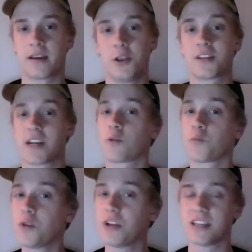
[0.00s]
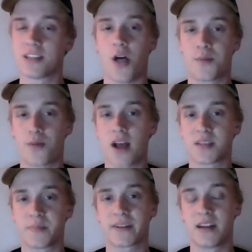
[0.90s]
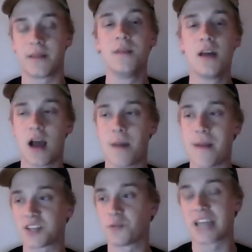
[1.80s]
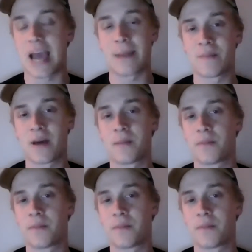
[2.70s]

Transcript: It looks like a really solid prospect, and I'm actually really happy about it.